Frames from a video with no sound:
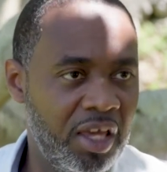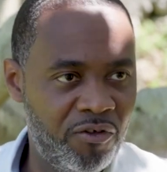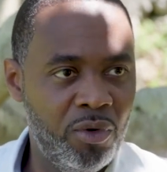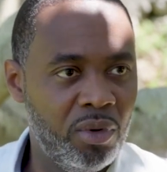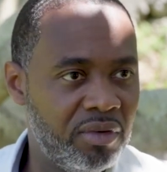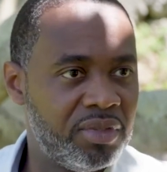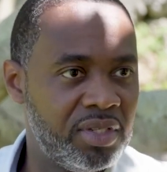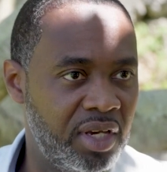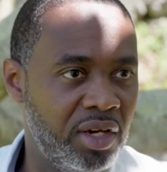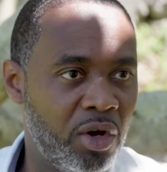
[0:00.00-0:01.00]
If you would have
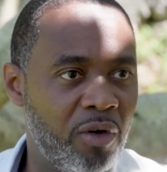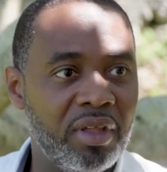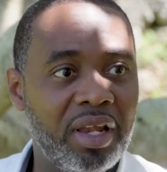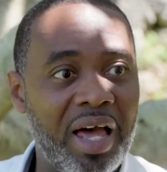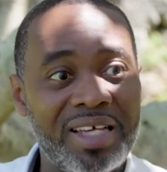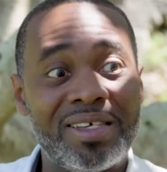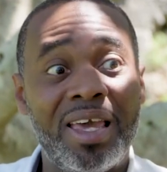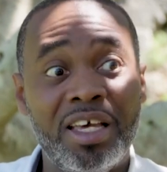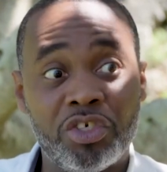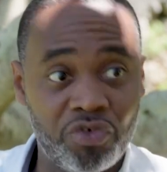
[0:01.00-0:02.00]
seen over the last
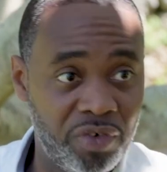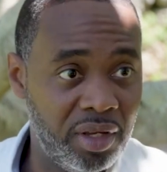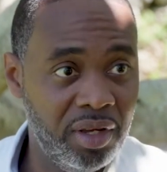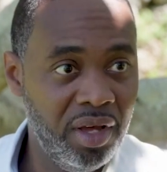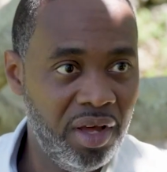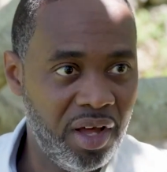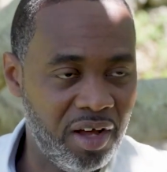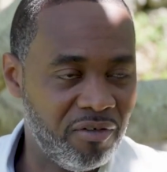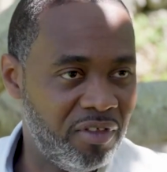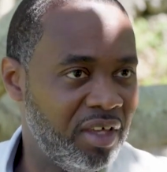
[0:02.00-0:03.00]
history
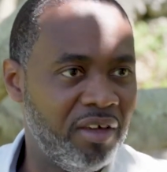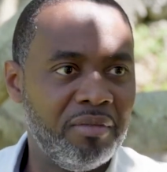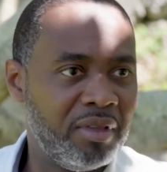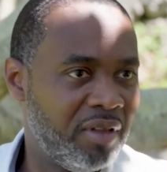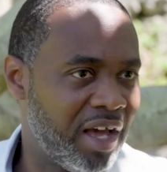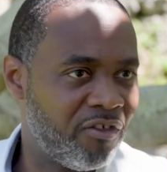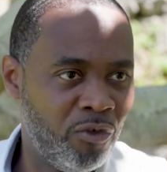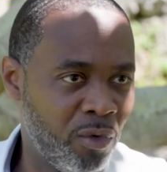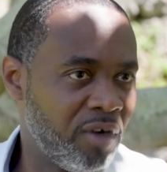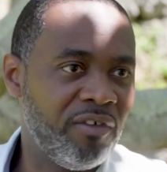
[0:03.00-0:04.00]
of the last
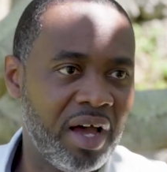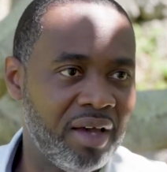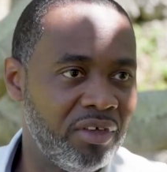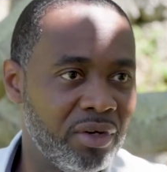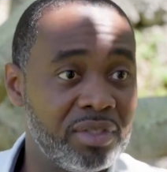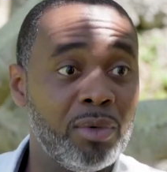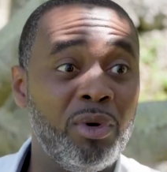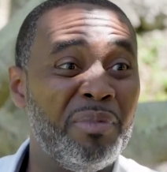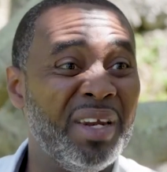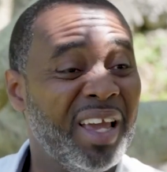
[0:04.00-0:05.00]
4 to 5 years that
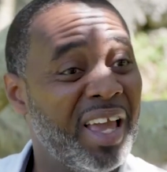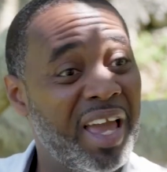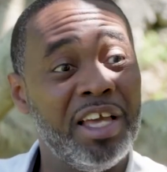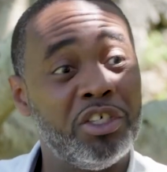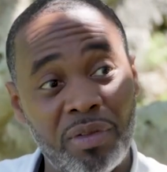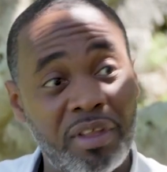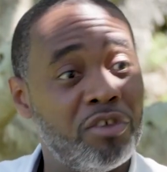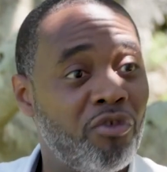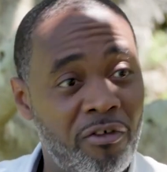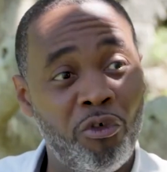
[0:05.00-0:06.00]
we've been engaged in
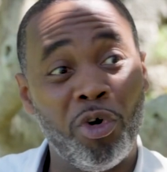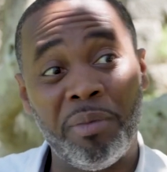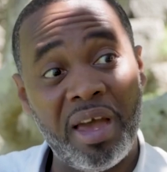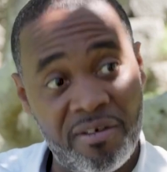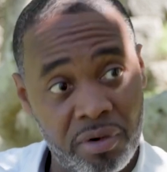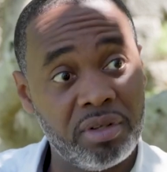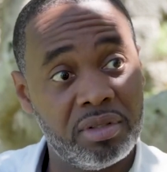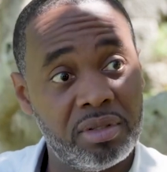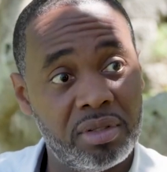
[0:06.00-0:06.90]
this reform effort,